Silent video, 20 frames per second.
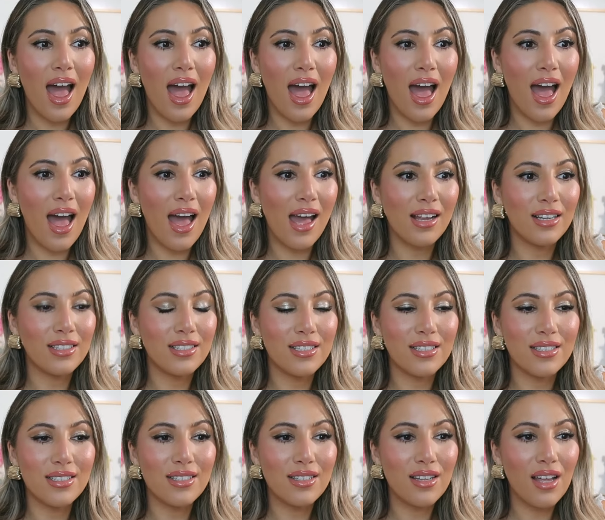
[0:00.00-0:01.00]

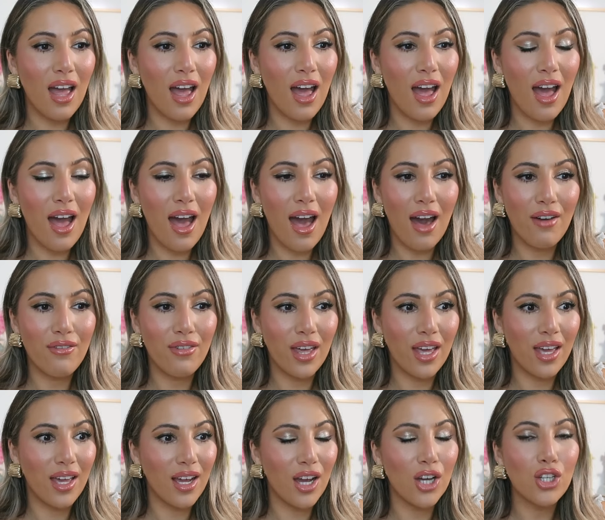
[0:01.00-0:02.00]
and
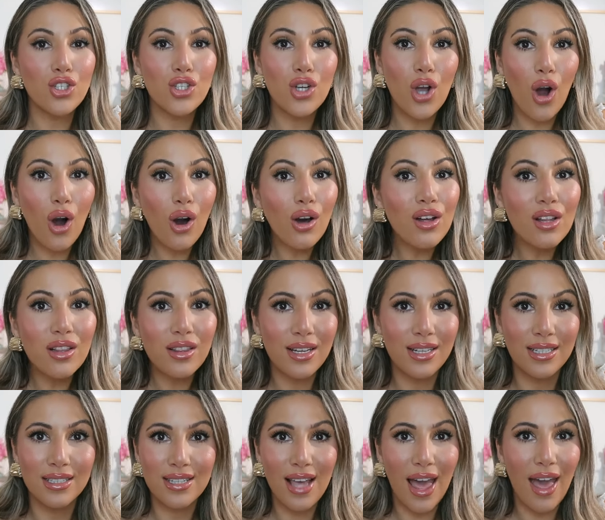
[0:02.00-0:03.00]
having
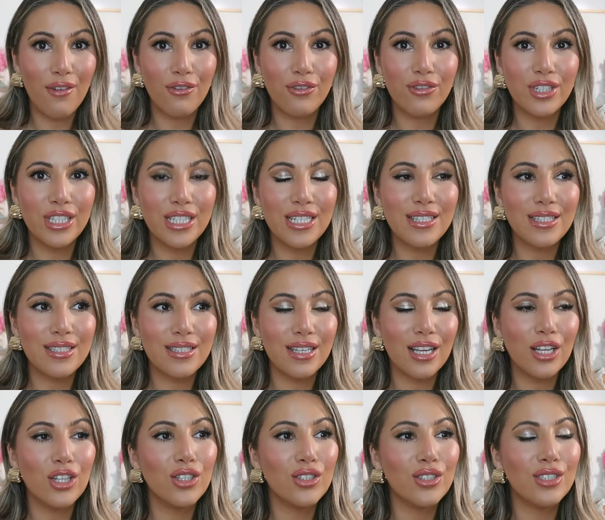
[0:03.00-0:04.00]
chocolate every
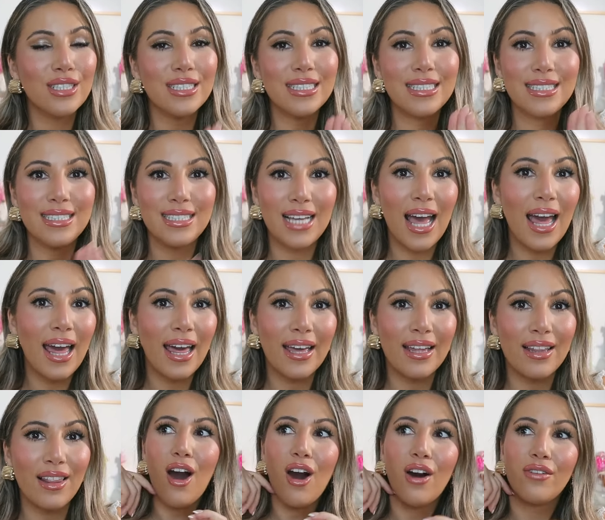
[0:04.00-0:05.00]
single
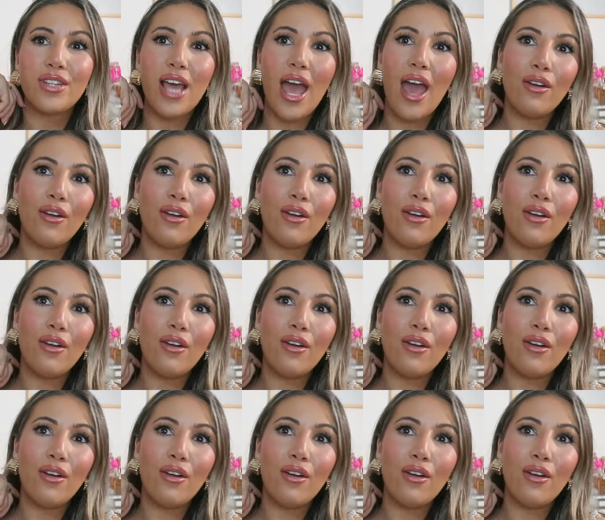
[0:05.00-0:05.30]
day. After